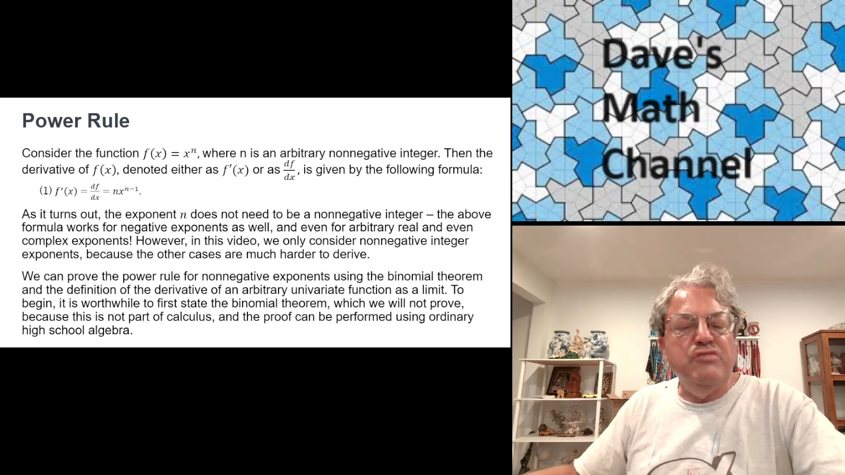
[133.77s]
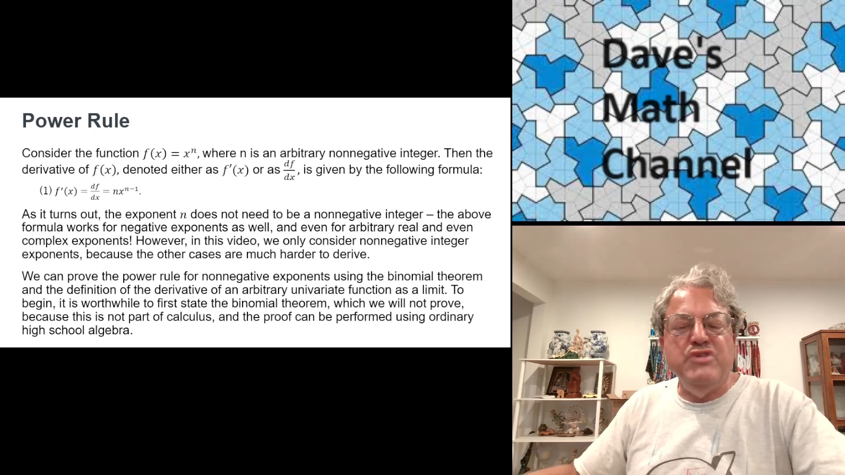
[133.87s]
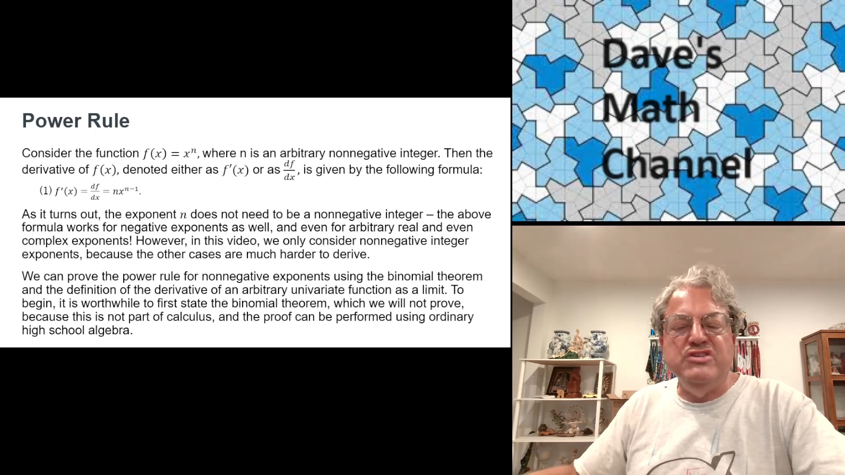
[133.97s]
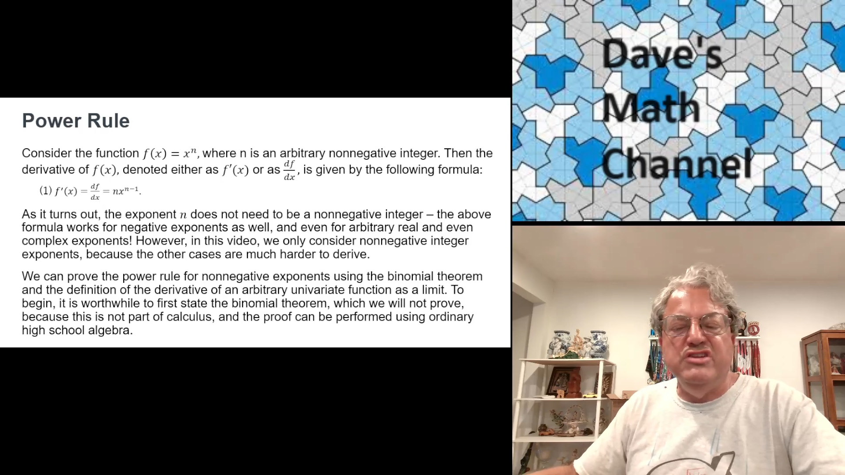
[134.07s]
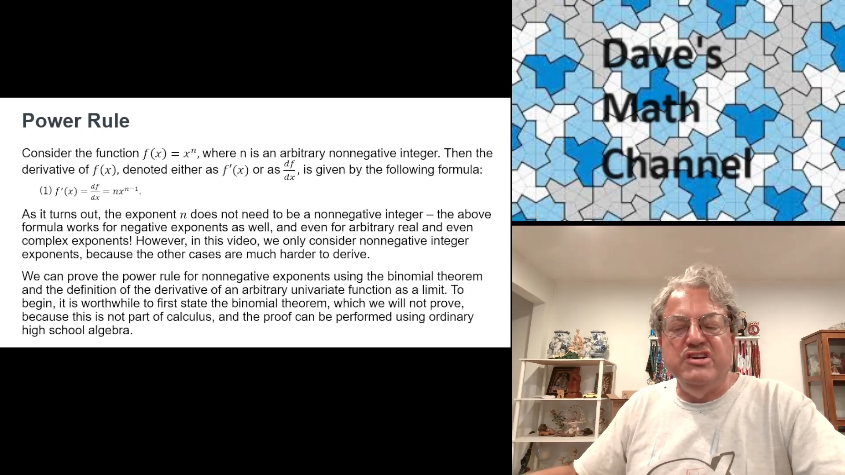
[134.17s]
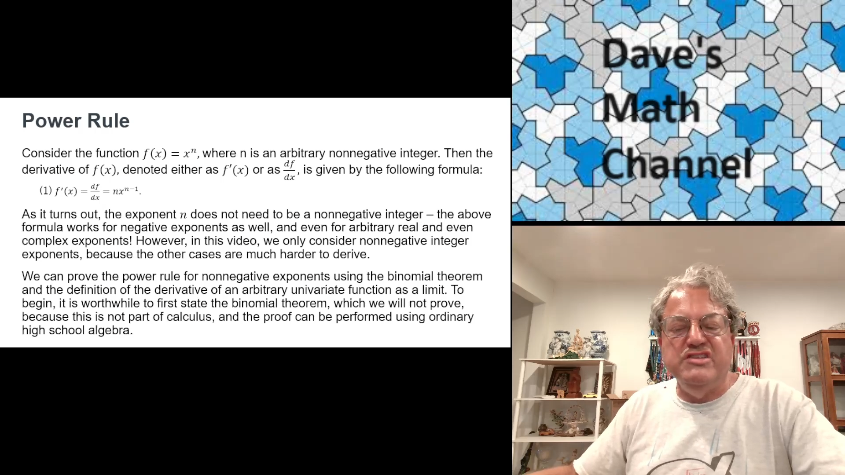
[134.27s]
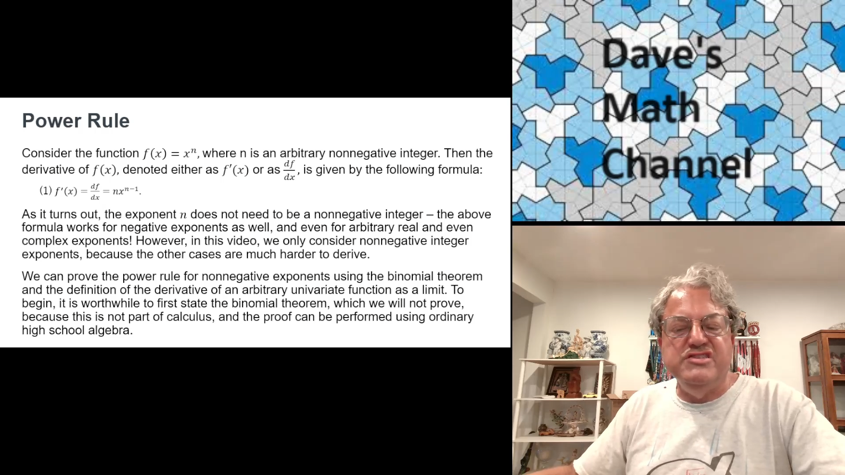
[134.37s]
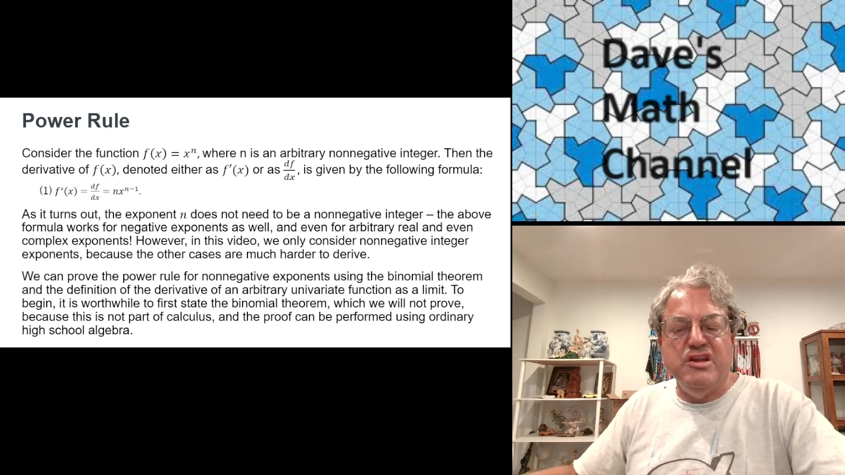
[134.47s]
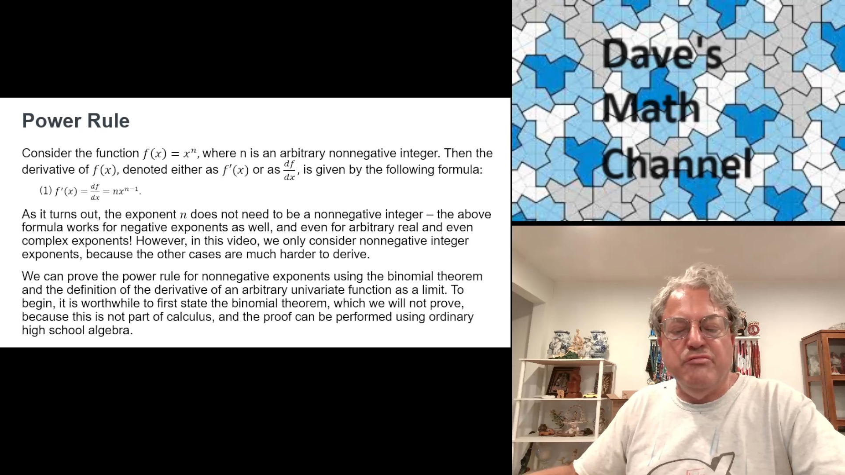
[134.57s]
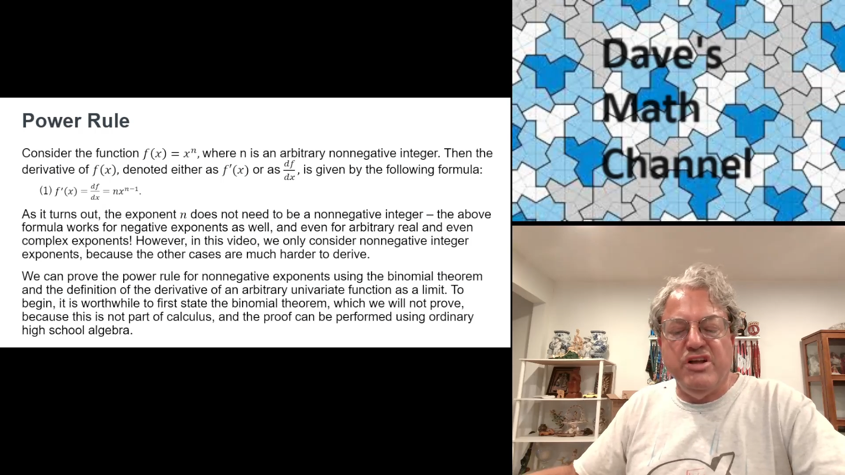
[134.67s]
I'm not, like
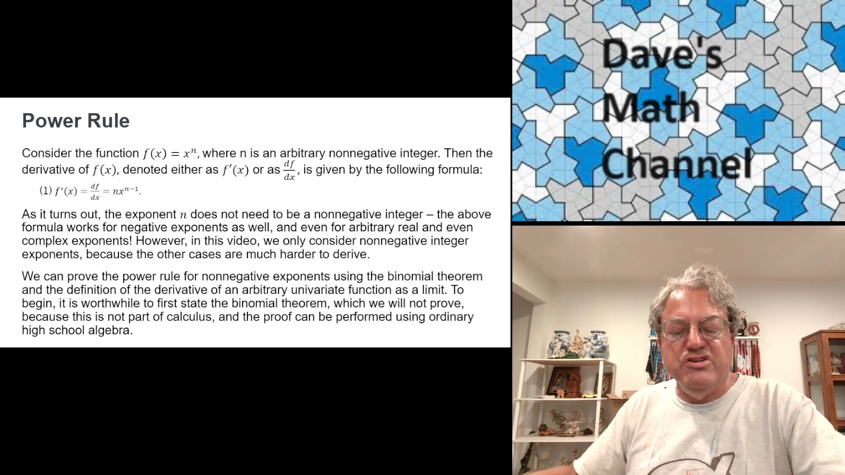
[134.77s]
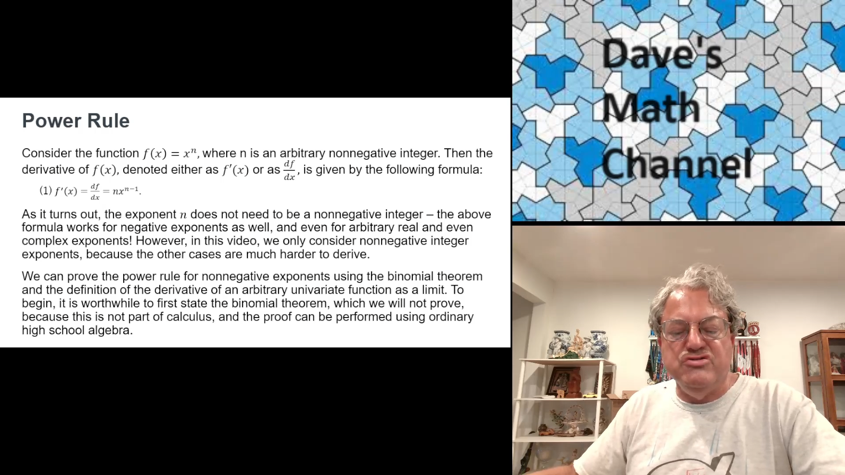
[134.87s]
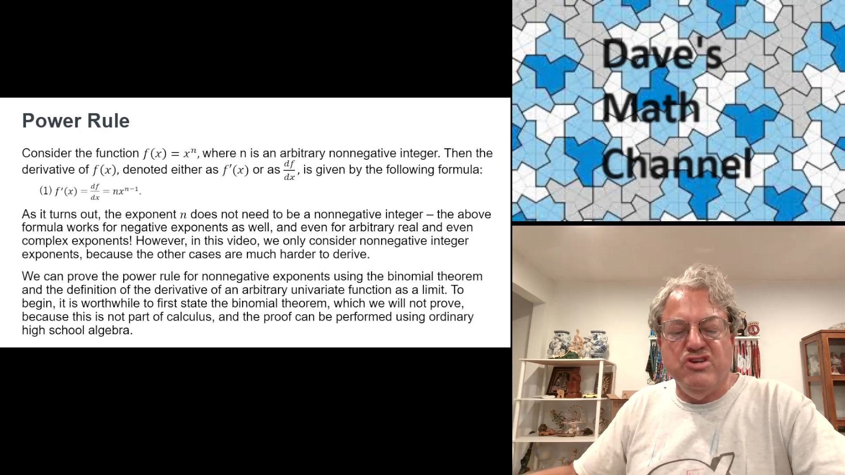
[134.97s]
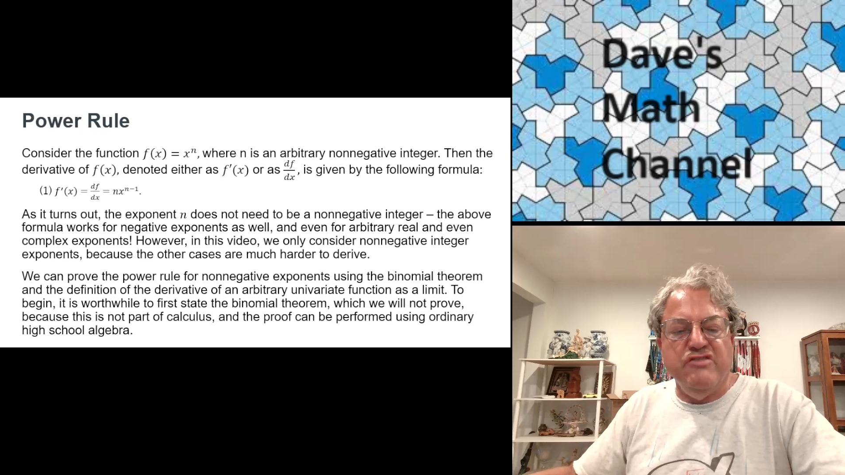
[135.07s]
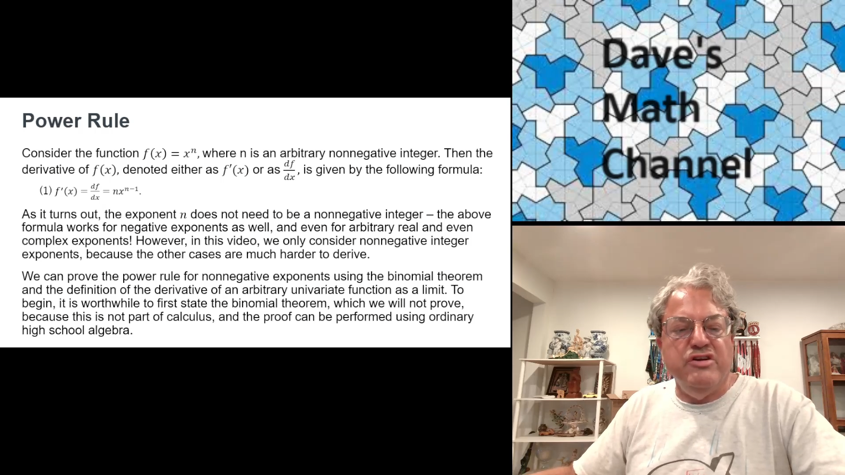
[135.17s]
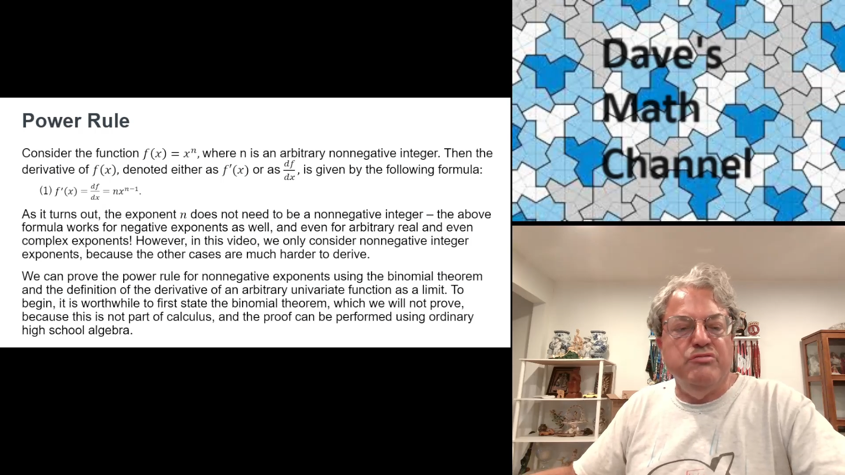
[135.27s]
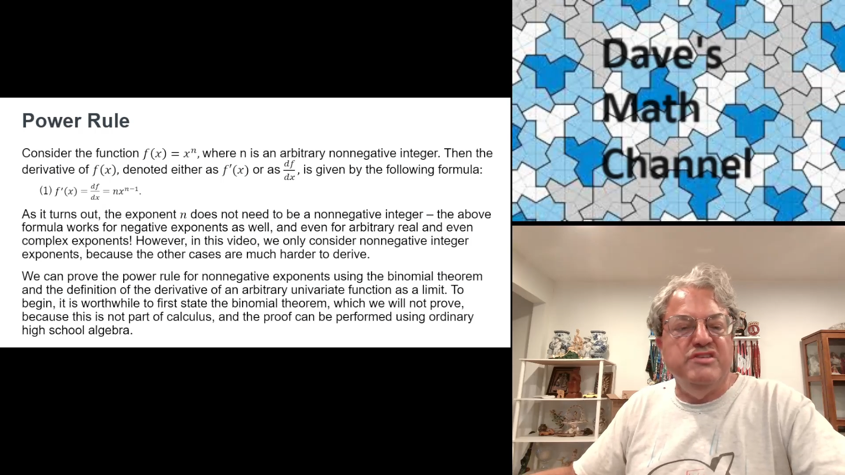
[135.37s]
I said, I'm not going to derive it.